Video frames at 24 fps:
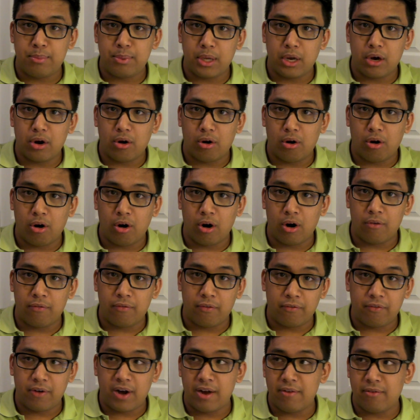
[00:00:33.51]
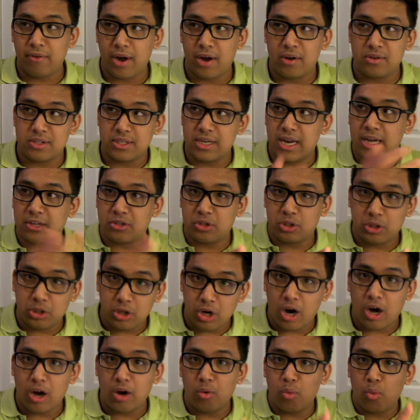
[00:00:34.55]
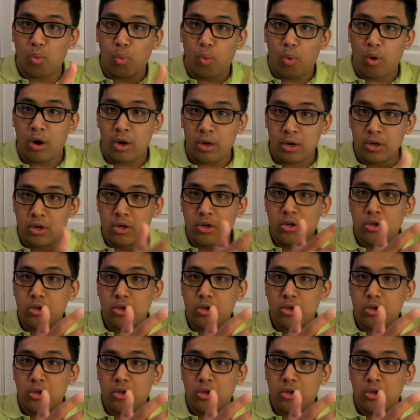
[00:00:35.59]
Pierre hard for five rounds, and actually got one,